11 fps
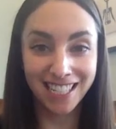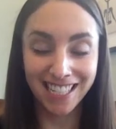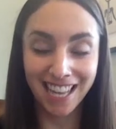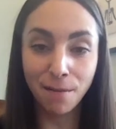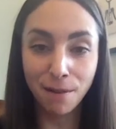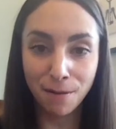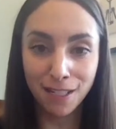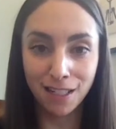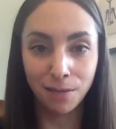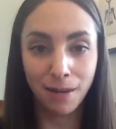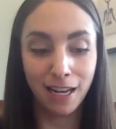is set up your
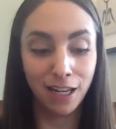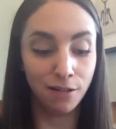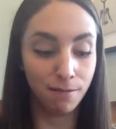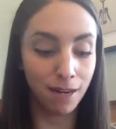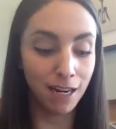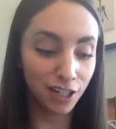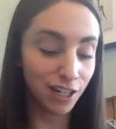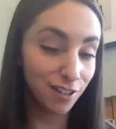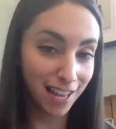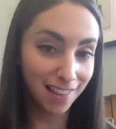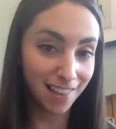business page and make sure
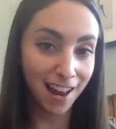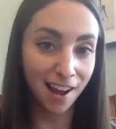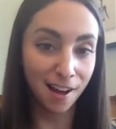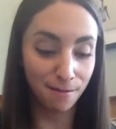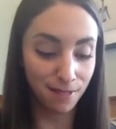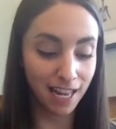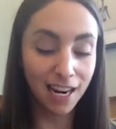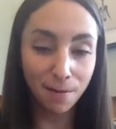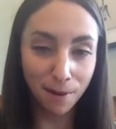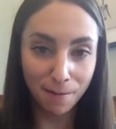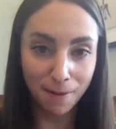you set that up, set
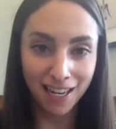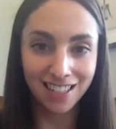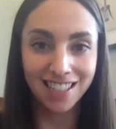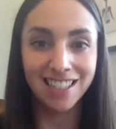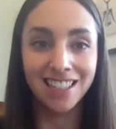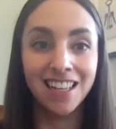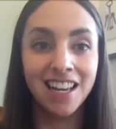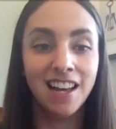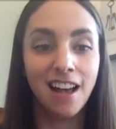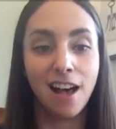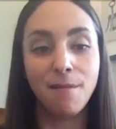up your pixel,
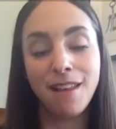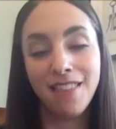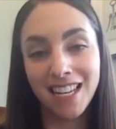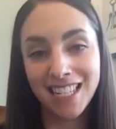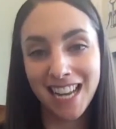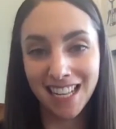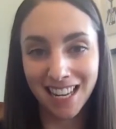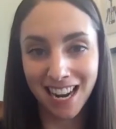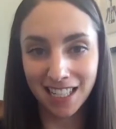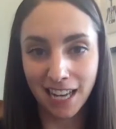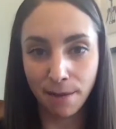and then take the
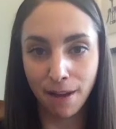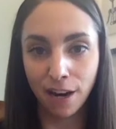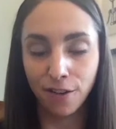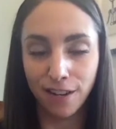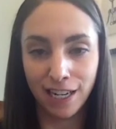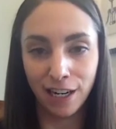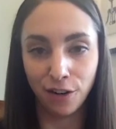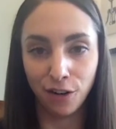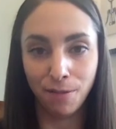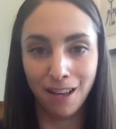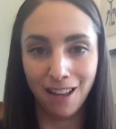next step and create a
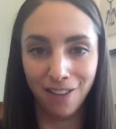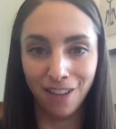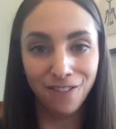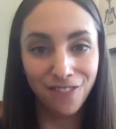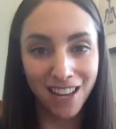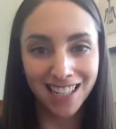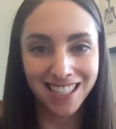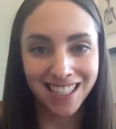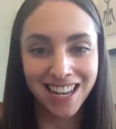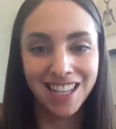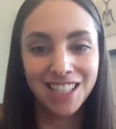group if it
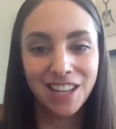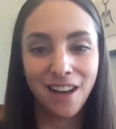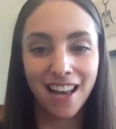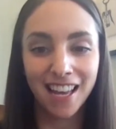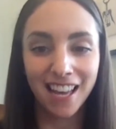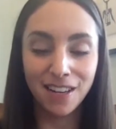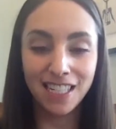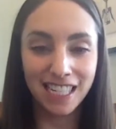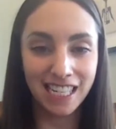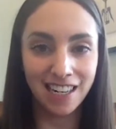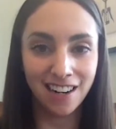fits. So I can't wait
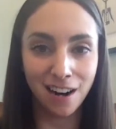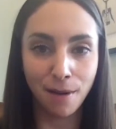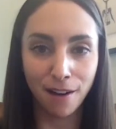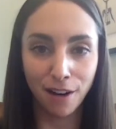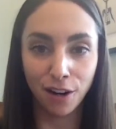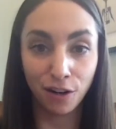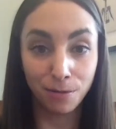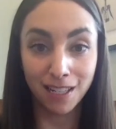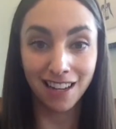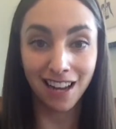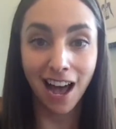to hear about your groups
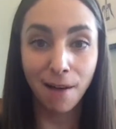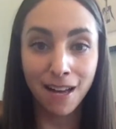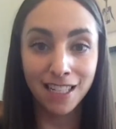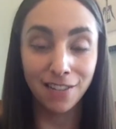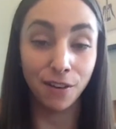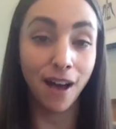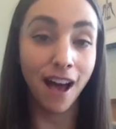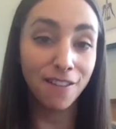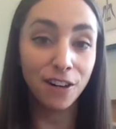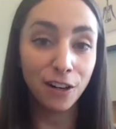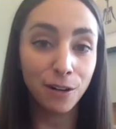in the comments. If you
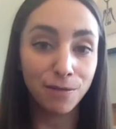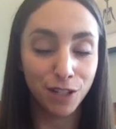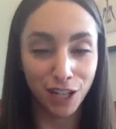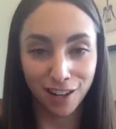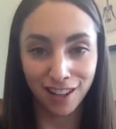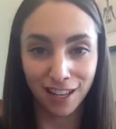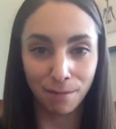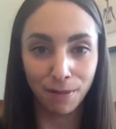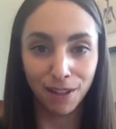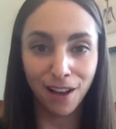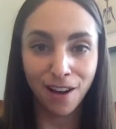have a group, share the link
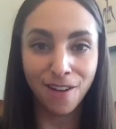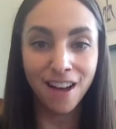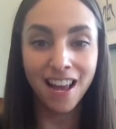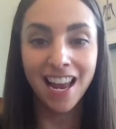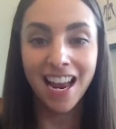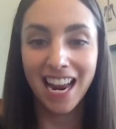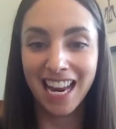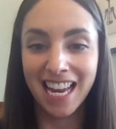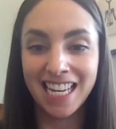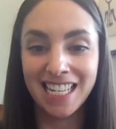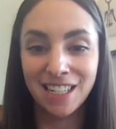below,
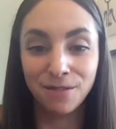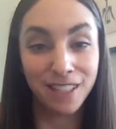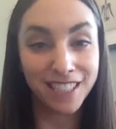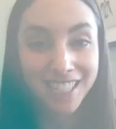and we'll